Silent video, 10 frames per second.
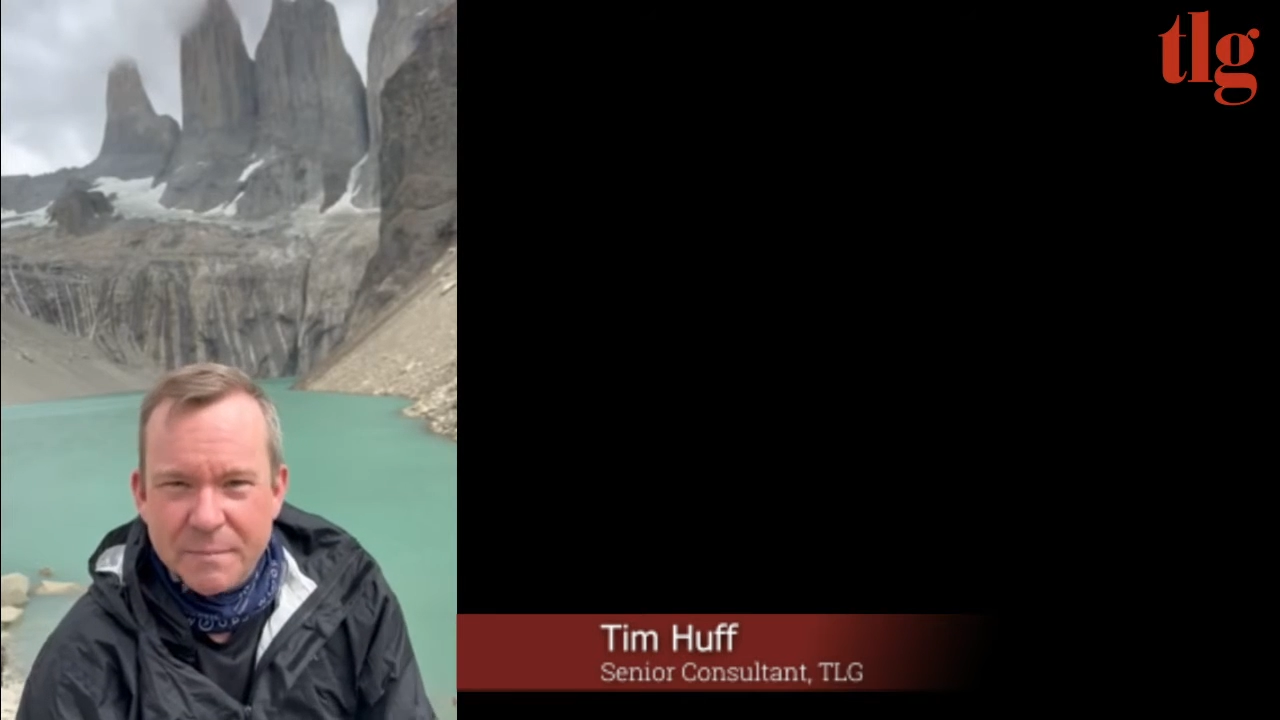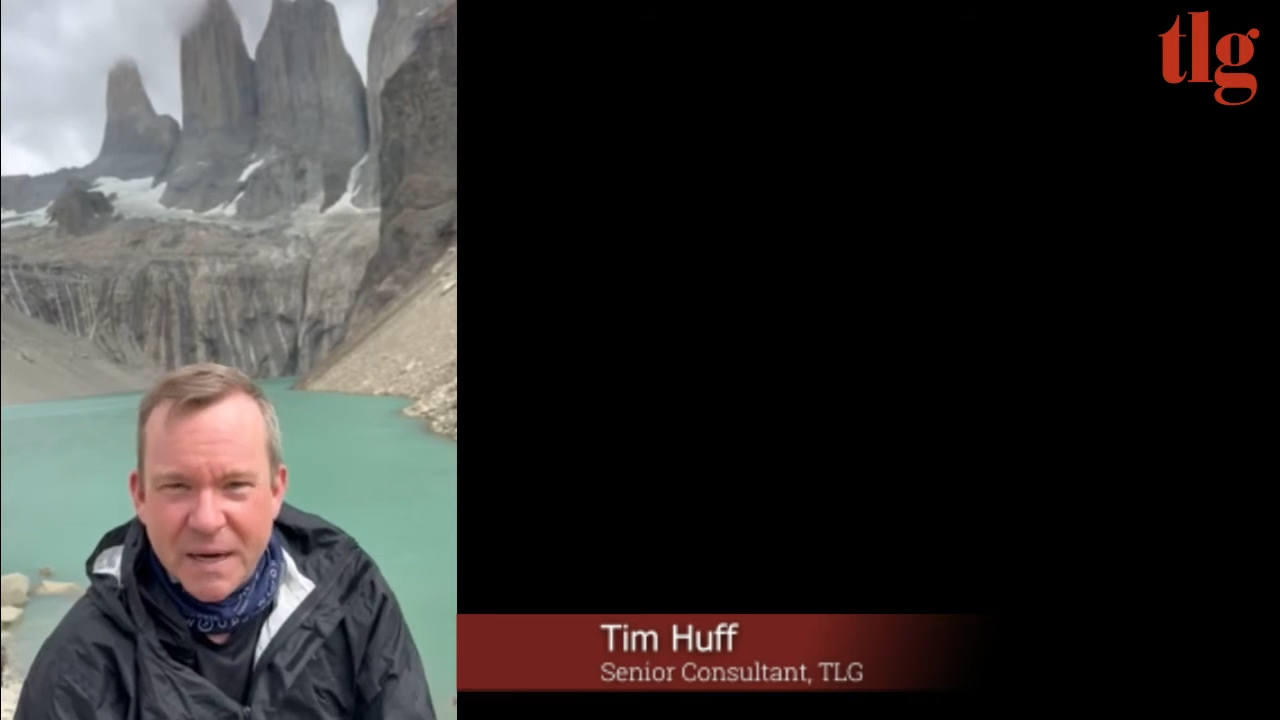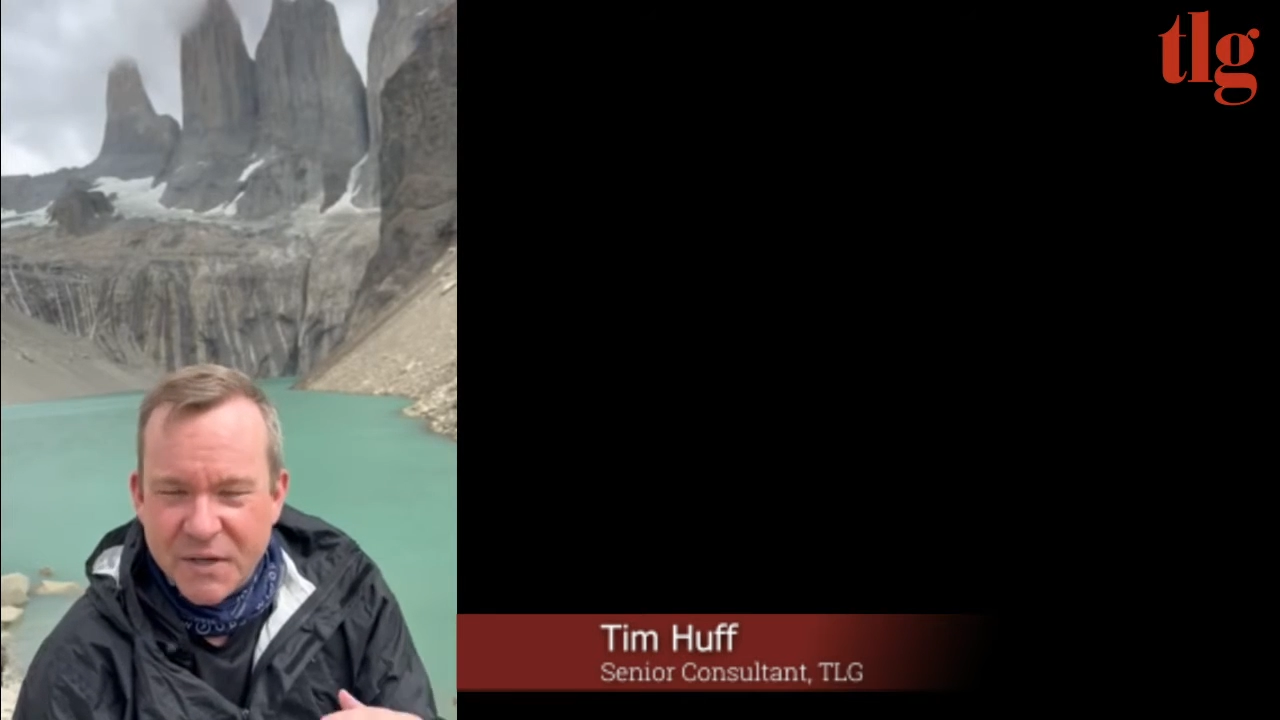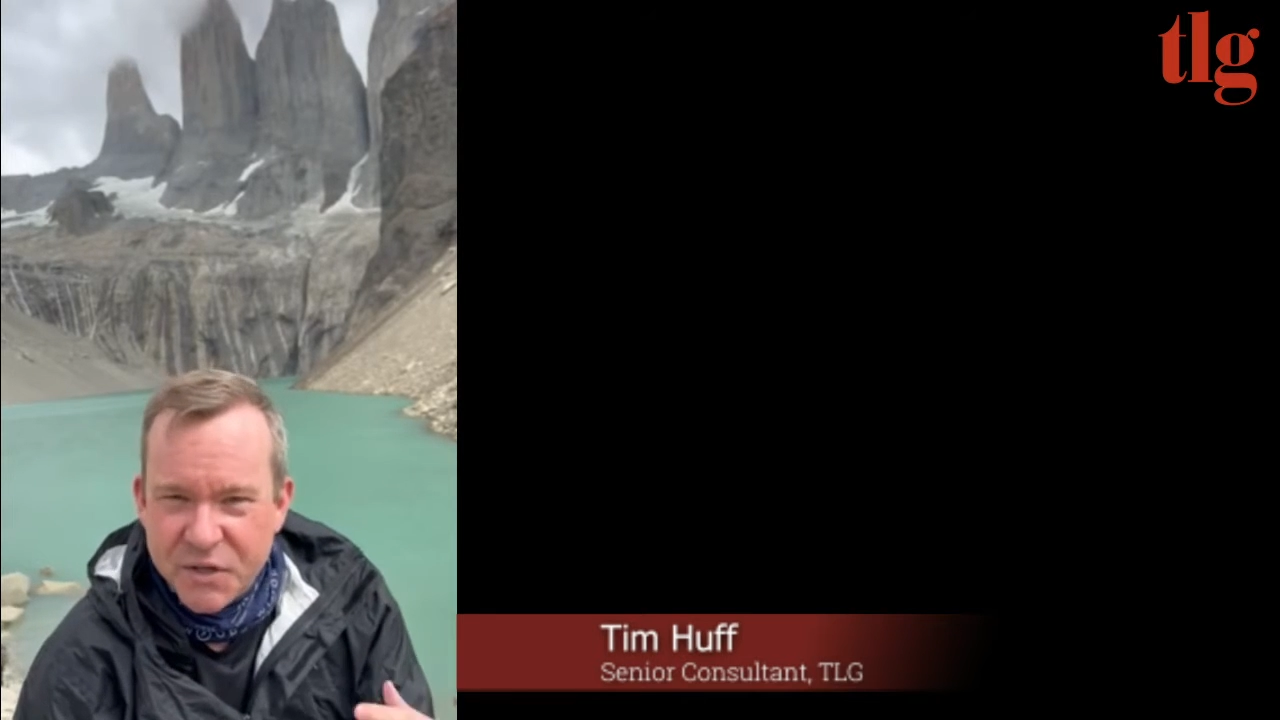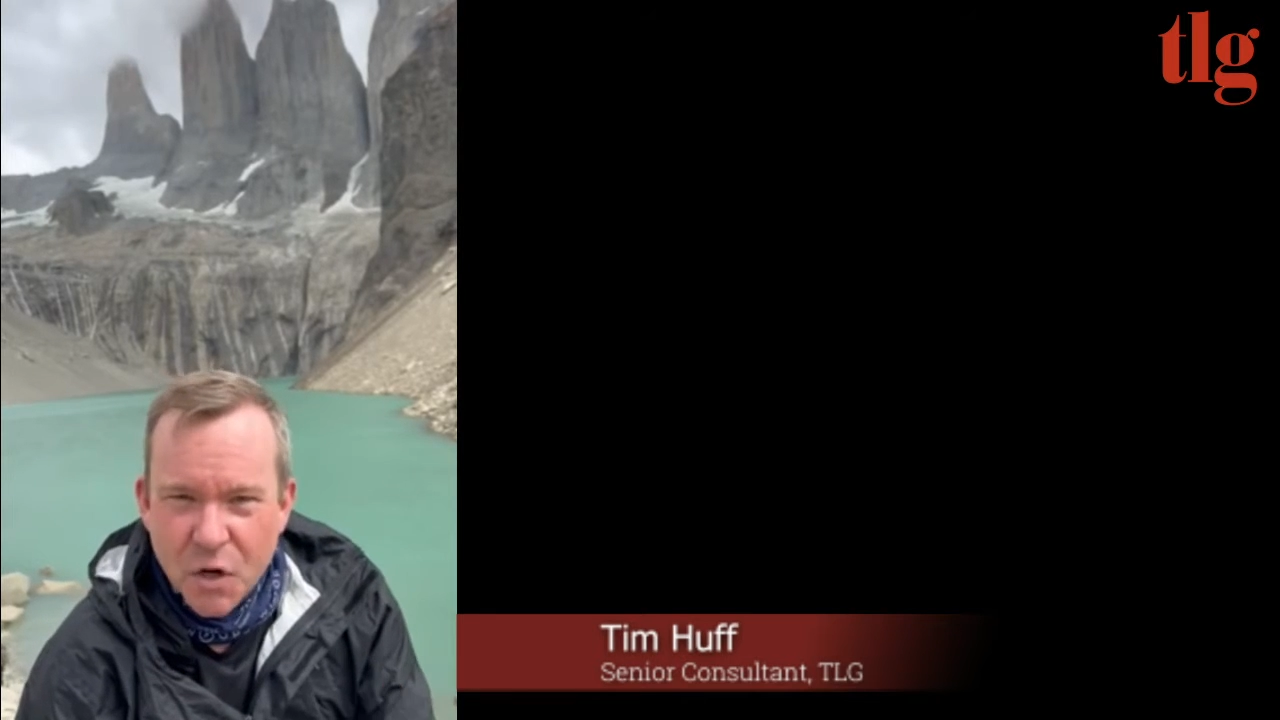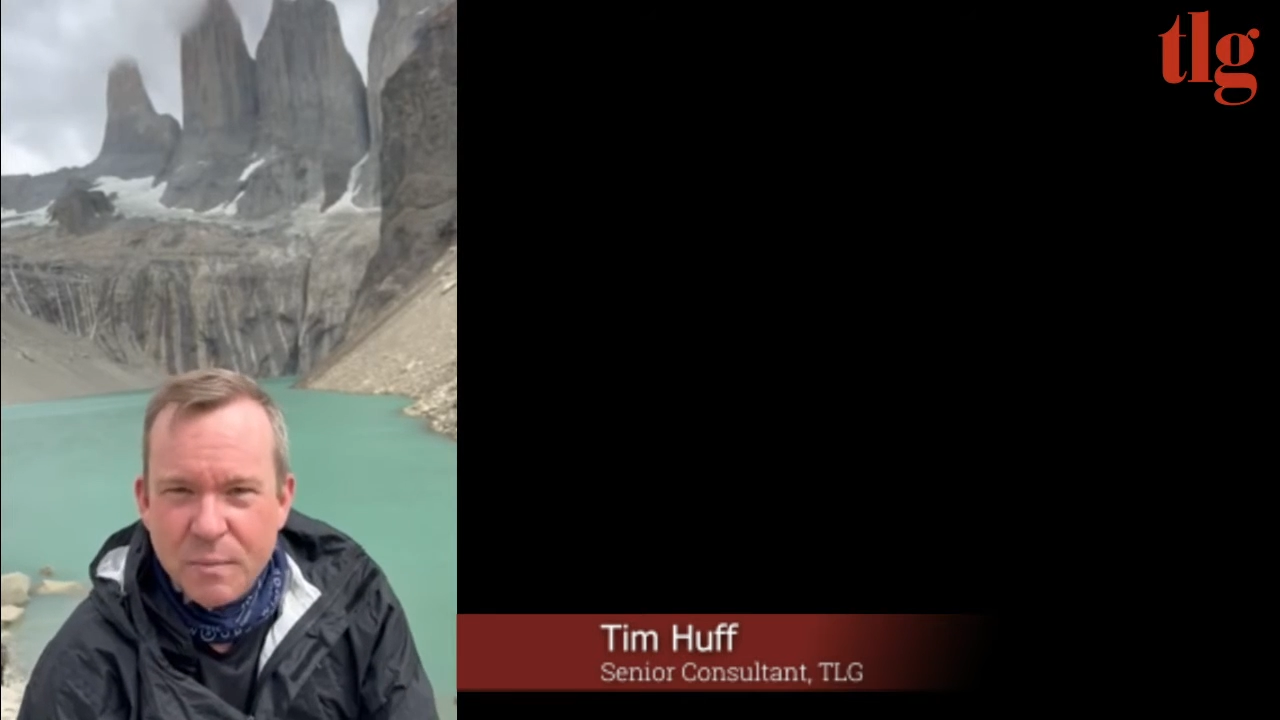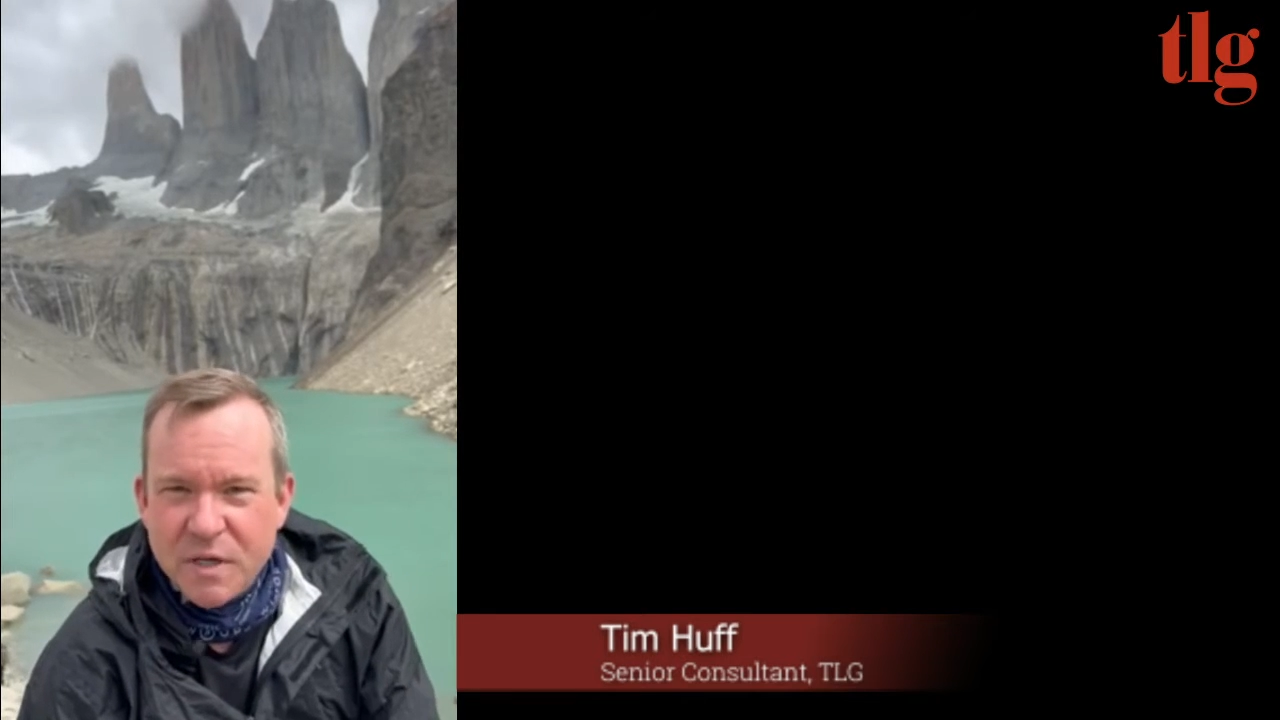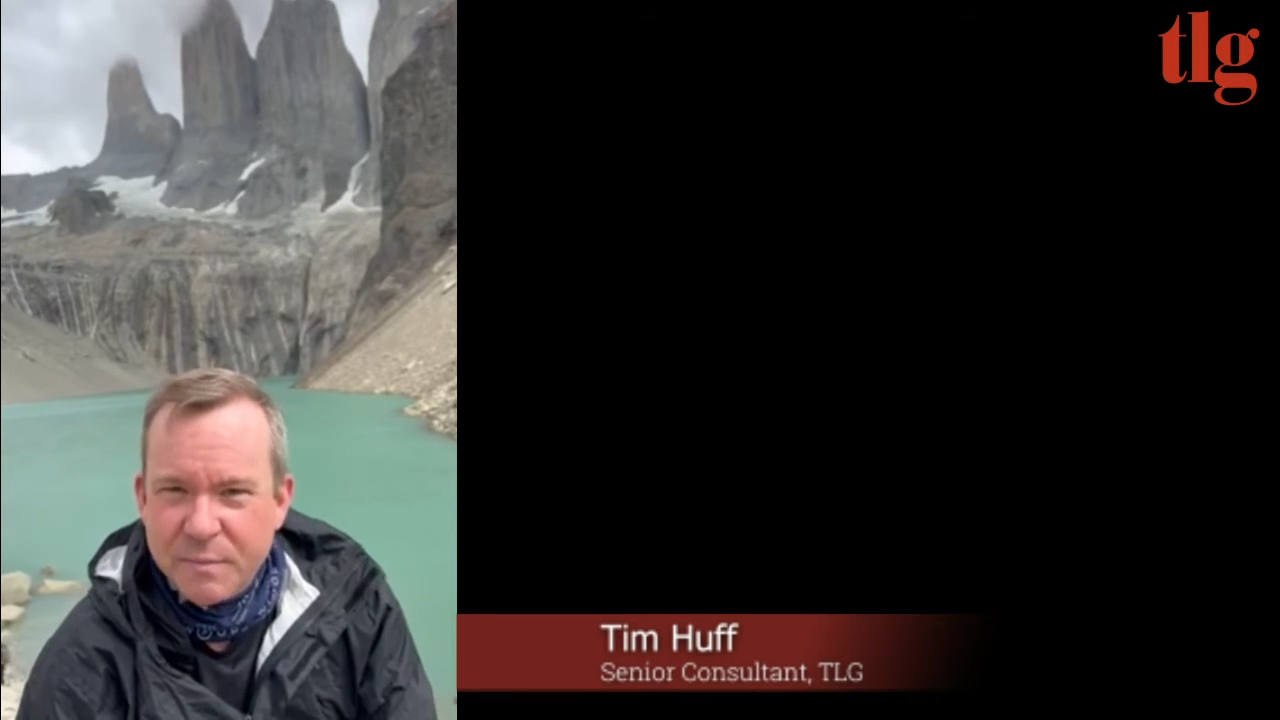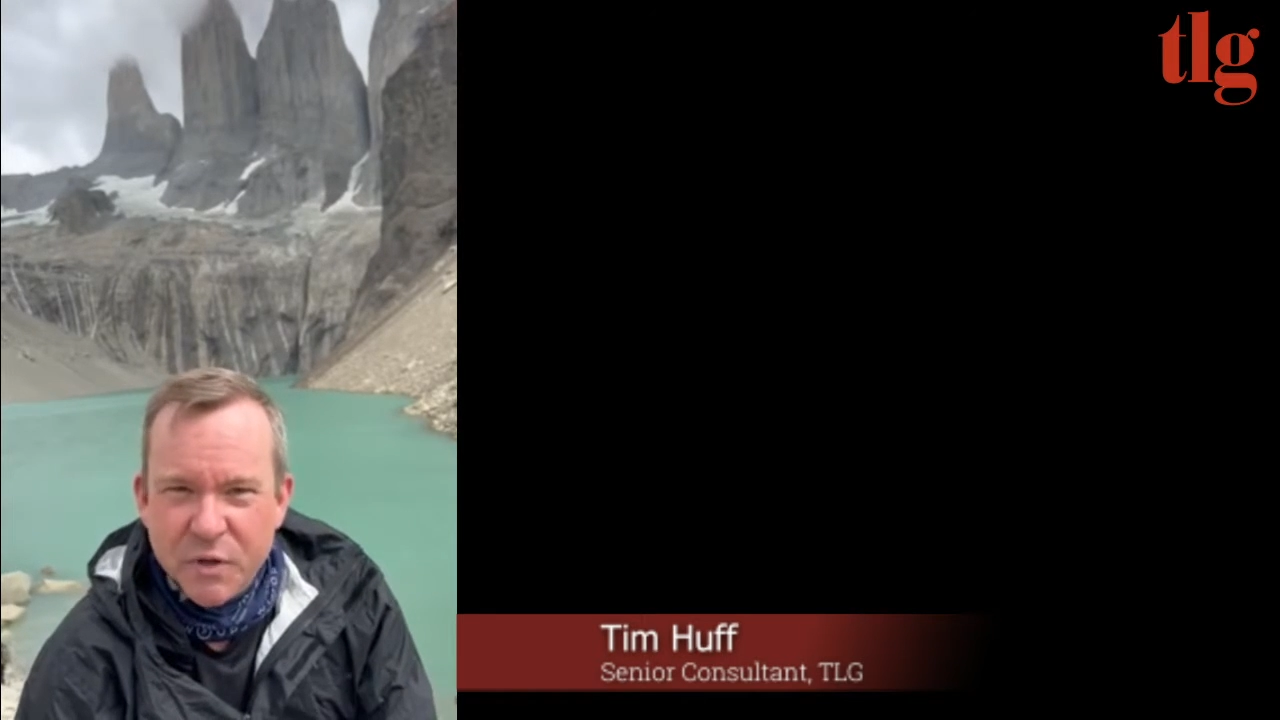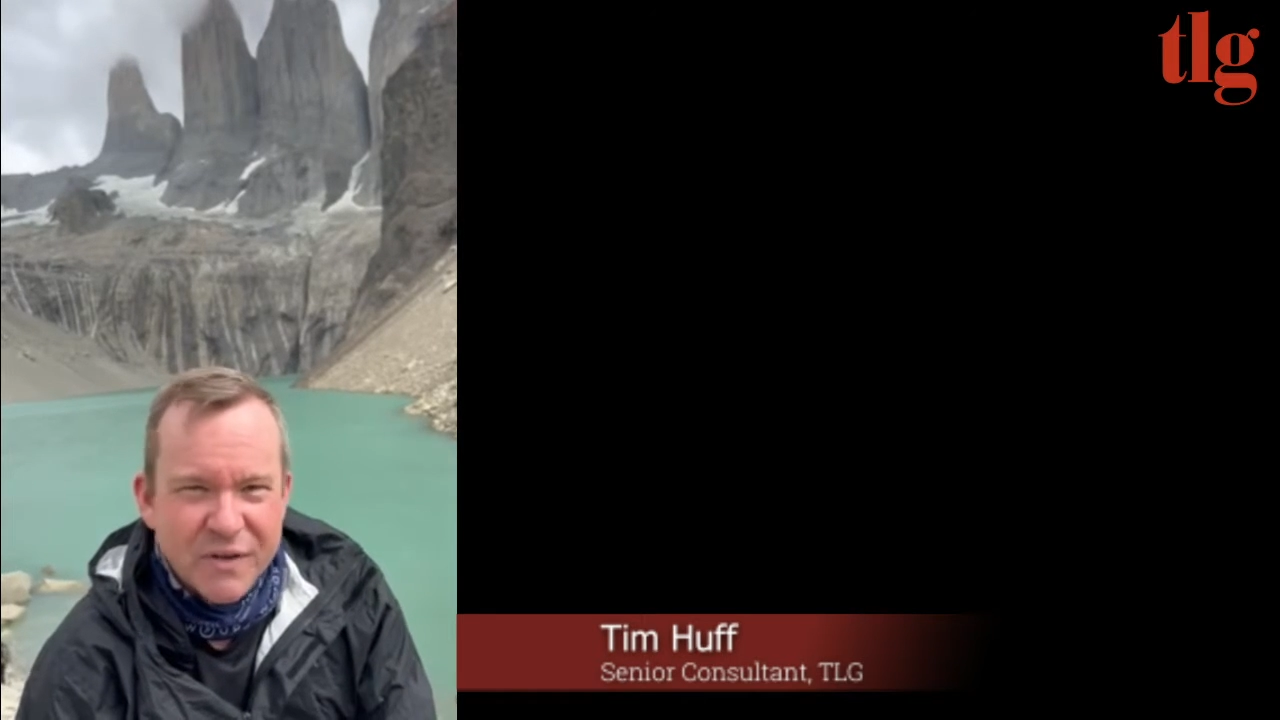by so
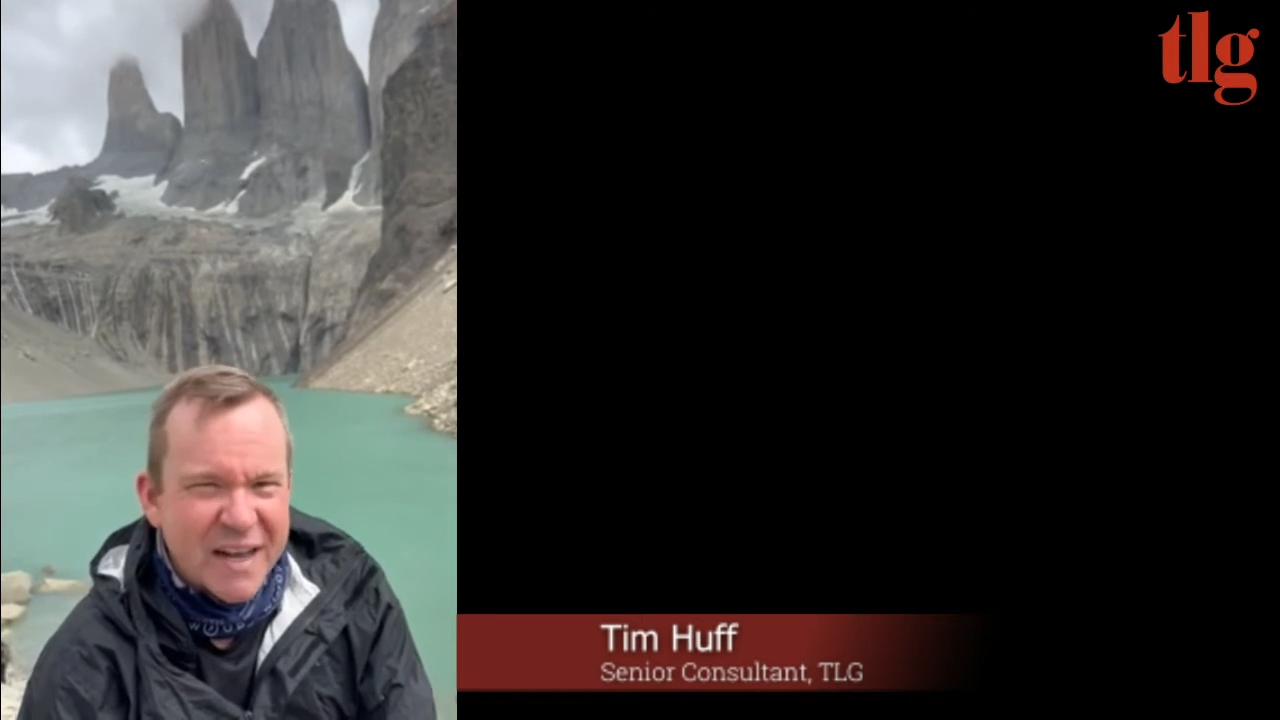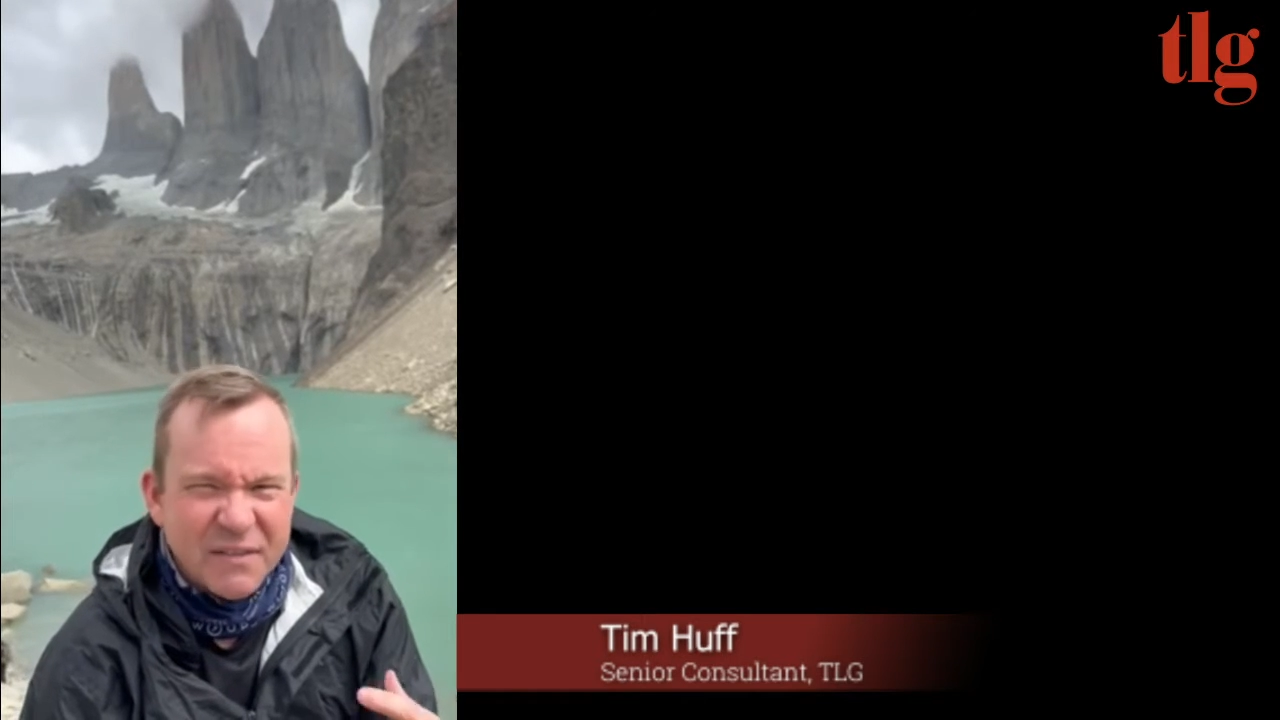much beauty and